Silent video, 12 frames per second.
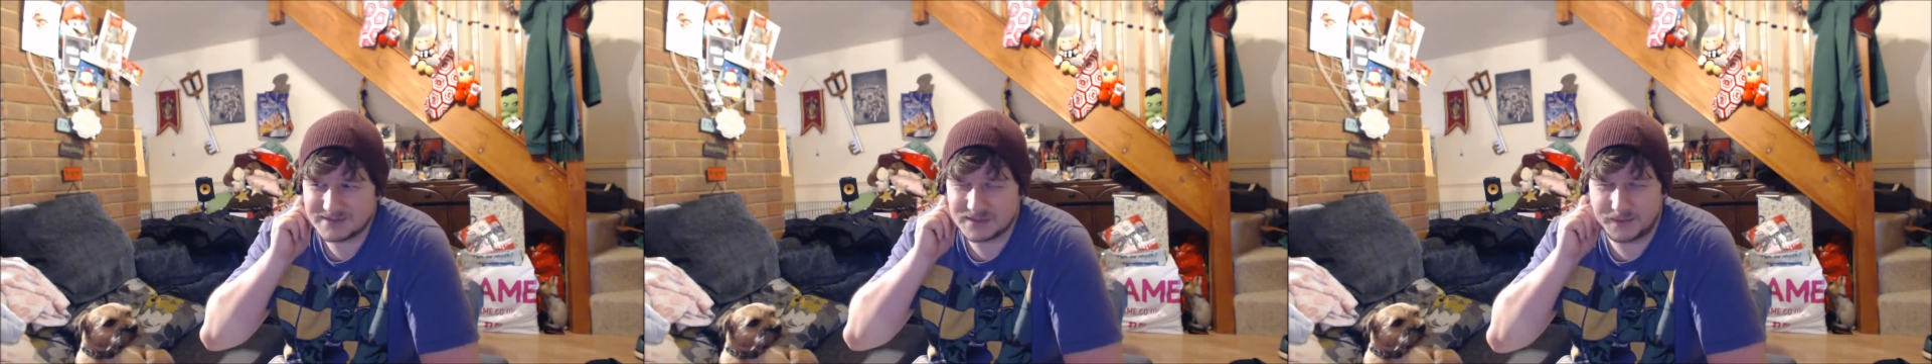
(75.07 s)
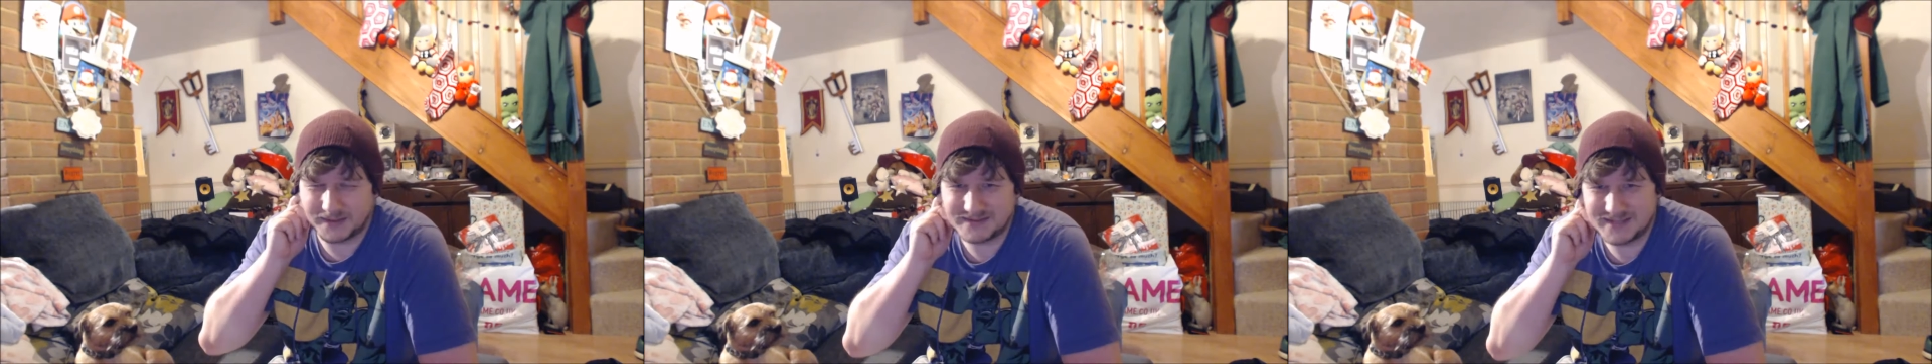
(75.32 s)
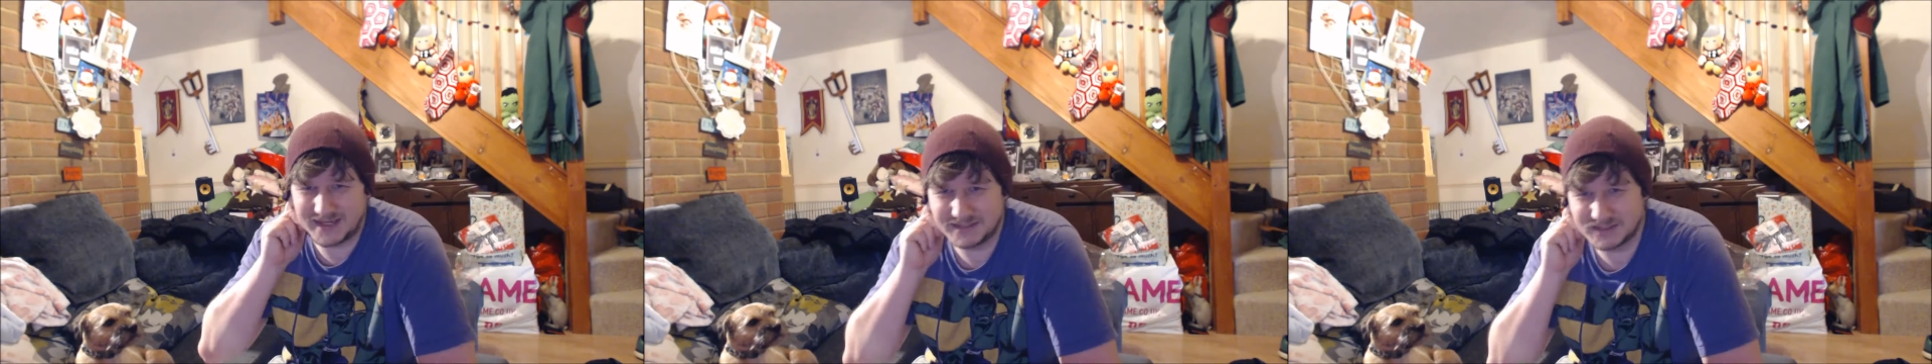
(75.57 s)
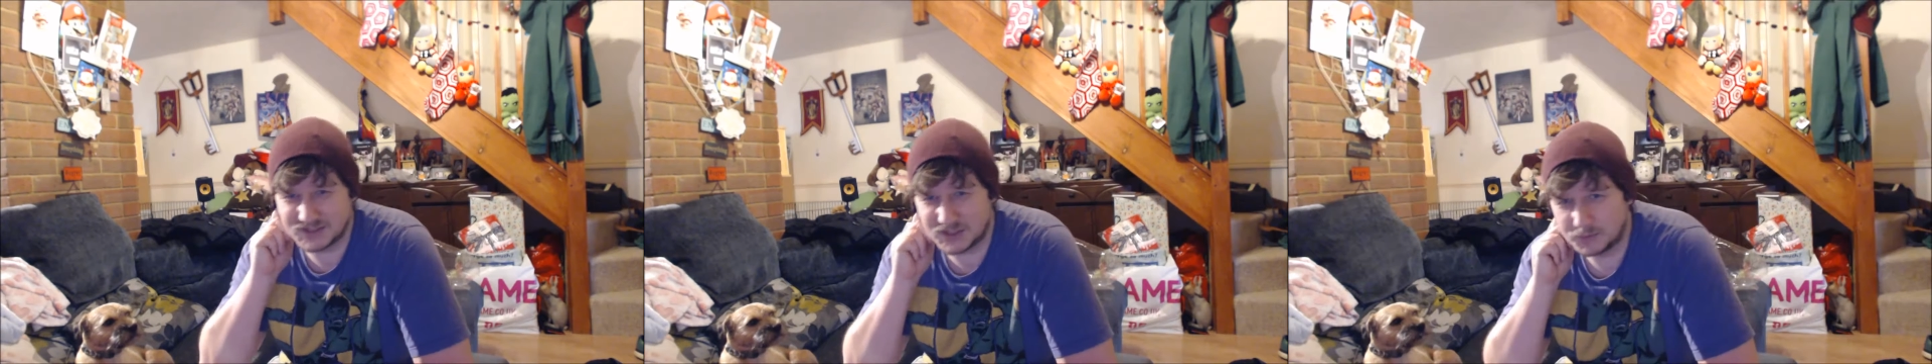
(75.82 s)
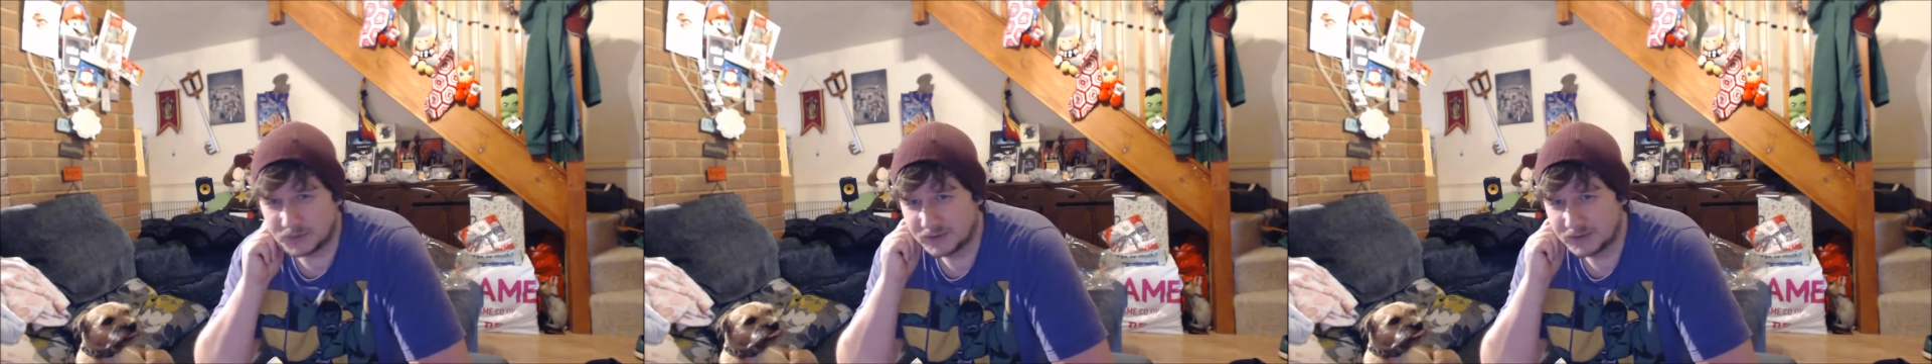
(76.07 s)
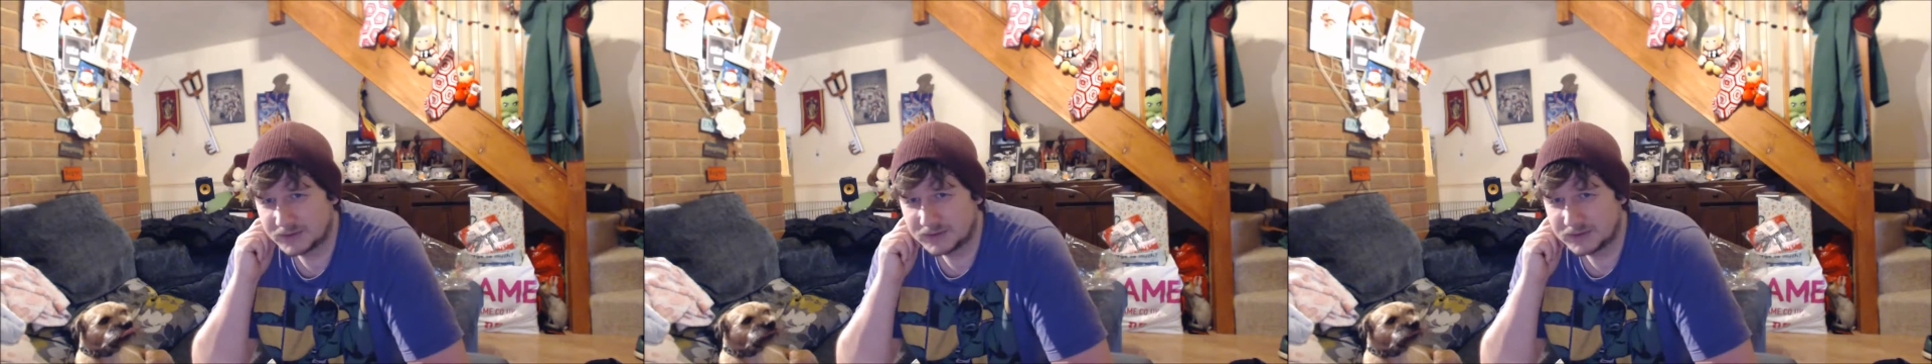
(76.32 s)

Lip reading: I'd say he was about 10 years old.